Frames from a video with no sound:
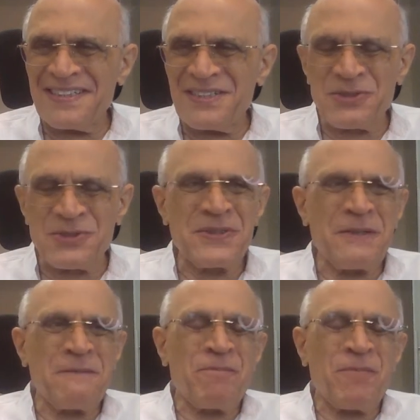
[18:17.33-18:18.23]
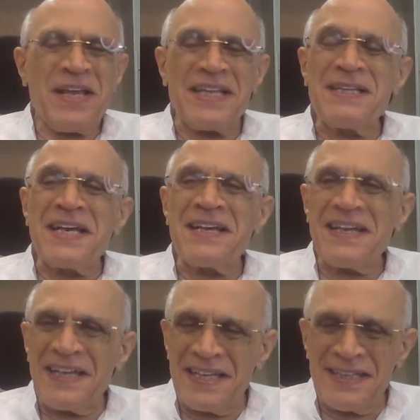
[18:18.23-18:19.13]
So in
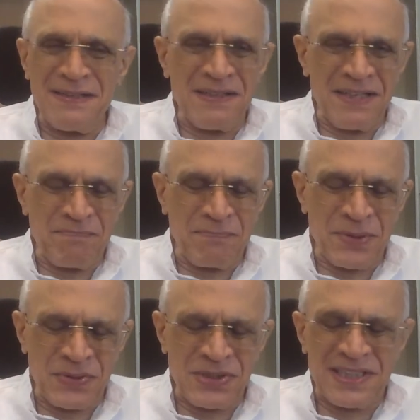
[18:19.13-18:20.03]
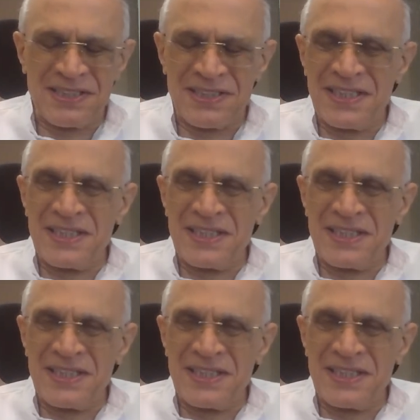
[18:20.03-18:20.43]
the process,